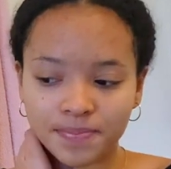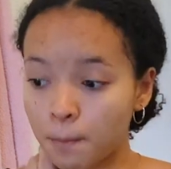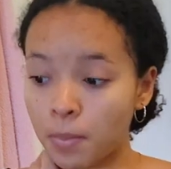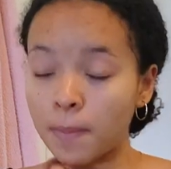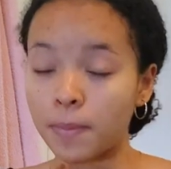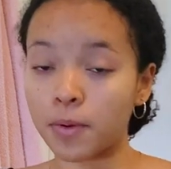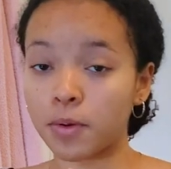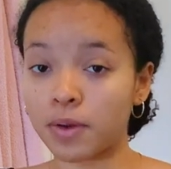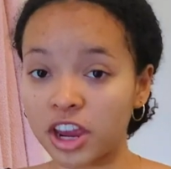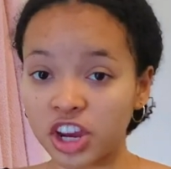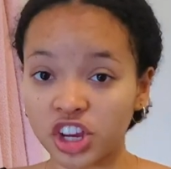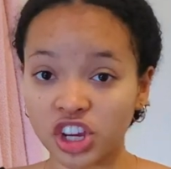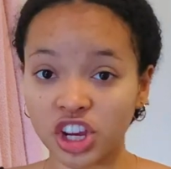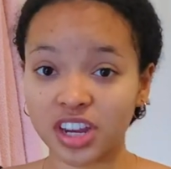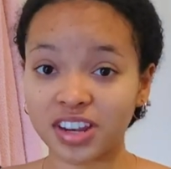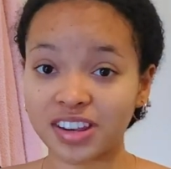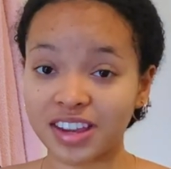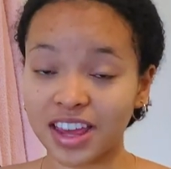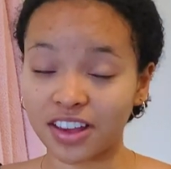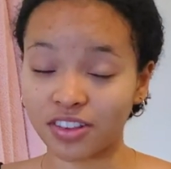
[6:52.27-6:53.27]

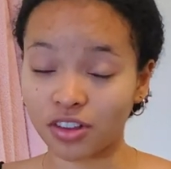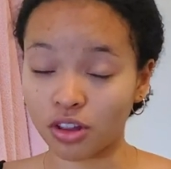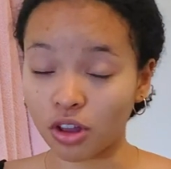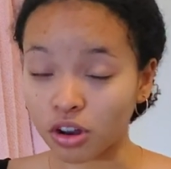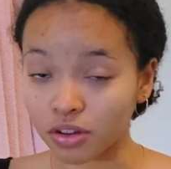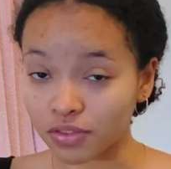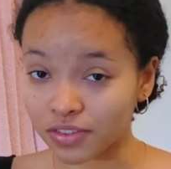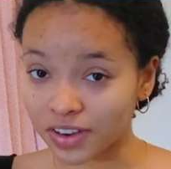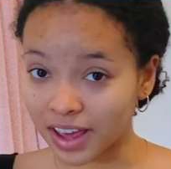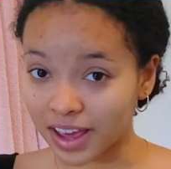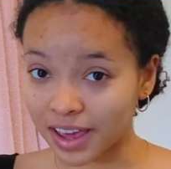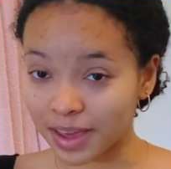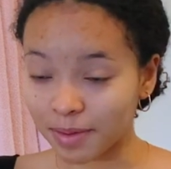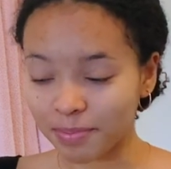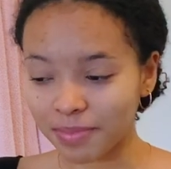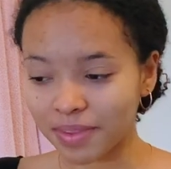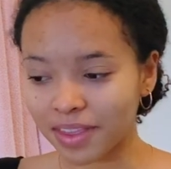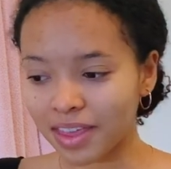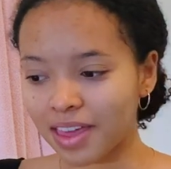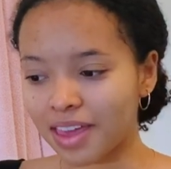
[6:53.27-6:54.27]
Preparation takes a lot of
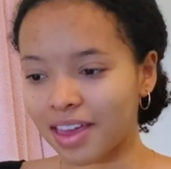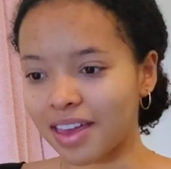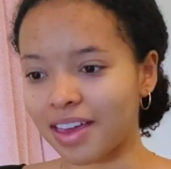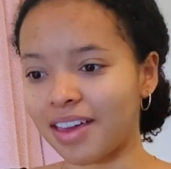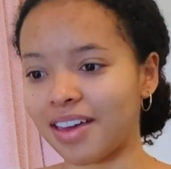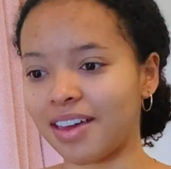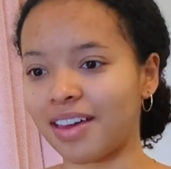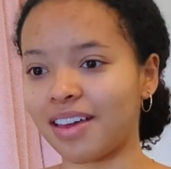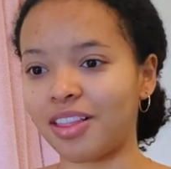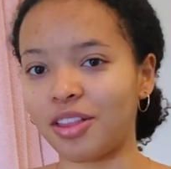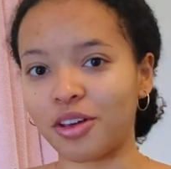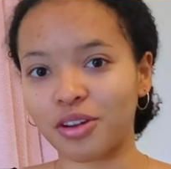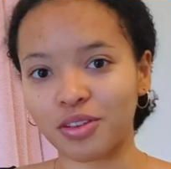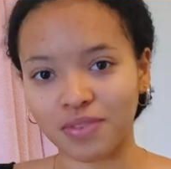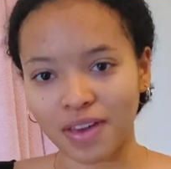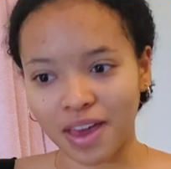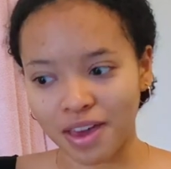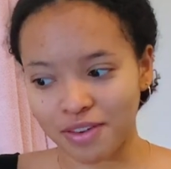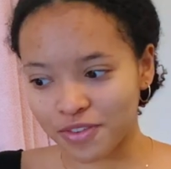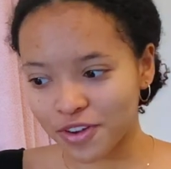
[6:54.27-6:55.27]
time, a lot of
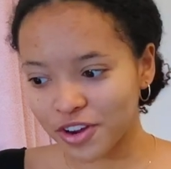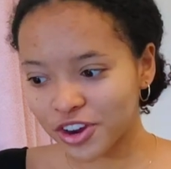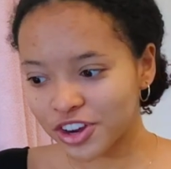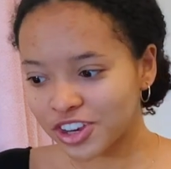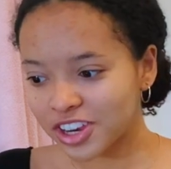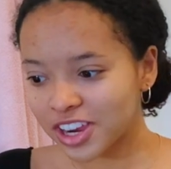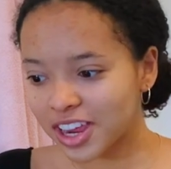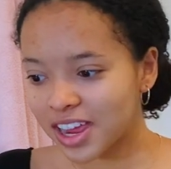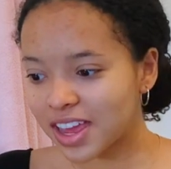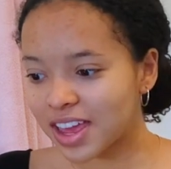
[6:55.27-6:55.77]
effort,